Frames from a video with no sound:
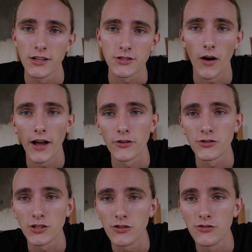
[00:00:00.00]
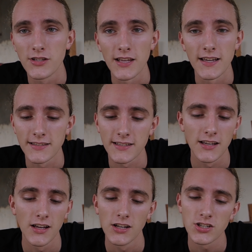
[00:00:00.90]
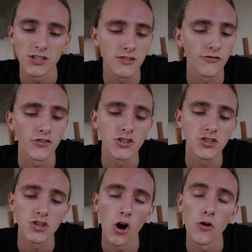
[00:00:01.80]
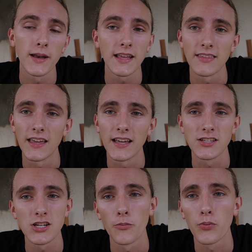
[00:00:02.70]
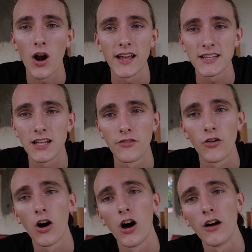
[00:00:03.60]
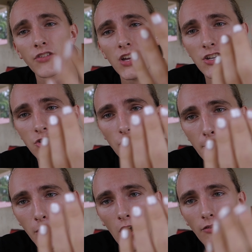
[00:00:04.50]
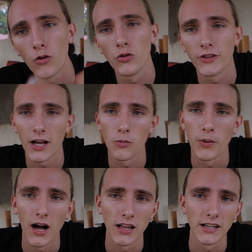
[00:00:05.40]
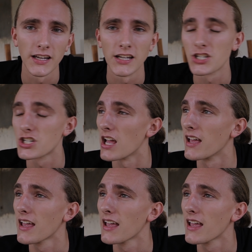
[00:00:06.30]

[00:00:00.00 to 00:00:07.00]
So I also use this just for so many things, you know, prying stuff off, scraping off old nail polish,